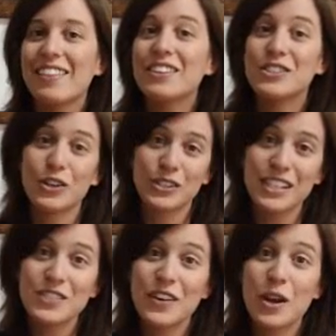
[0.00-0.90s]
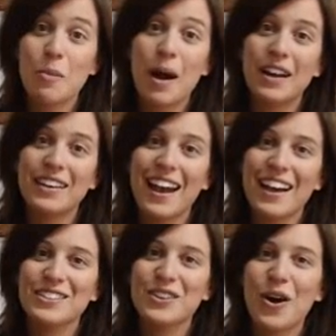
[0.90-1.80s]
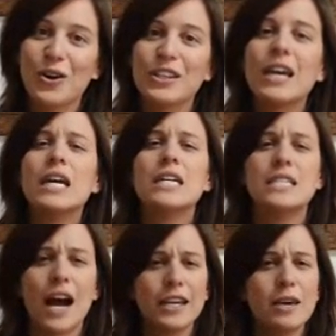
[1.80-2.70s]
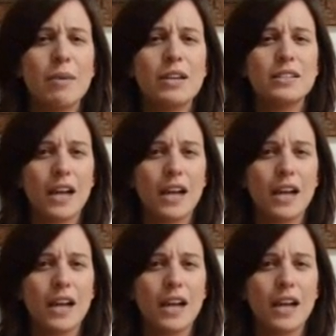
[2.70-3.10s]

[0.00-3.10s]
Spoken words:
This is our 6th video podcast called Document,